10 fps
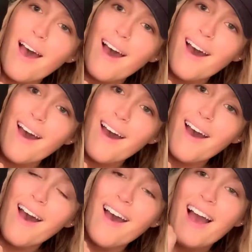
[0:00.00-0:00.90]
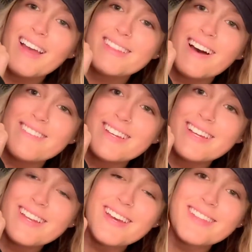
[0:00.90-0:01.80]
I love
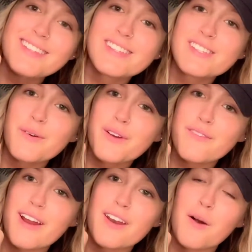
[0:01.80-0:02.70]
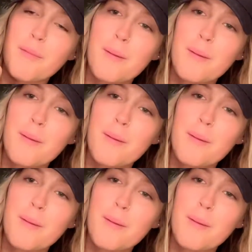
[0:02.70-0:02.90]
it. This is going right on my